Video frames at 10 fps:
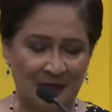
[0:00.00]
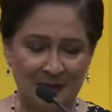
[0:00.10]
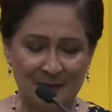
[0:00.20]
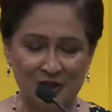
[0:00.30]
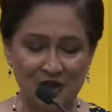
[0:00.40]

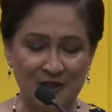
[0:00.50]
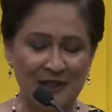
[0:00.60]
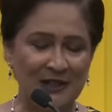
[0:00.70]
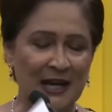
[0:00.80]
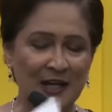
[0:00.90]
I mentioned
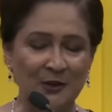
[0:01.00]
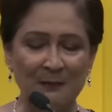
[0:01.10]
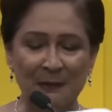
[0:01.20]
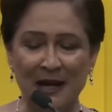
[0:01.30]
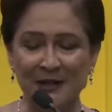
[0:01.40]
the
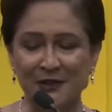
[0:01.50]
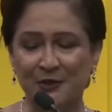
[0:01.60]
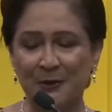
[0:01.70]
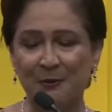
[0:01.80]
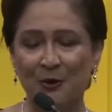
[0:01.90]
Nyquan
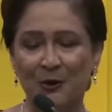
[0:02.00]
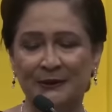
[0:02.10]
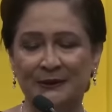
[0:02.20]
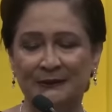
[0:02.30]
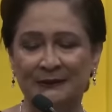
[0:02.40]
blast
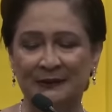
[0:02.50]
report.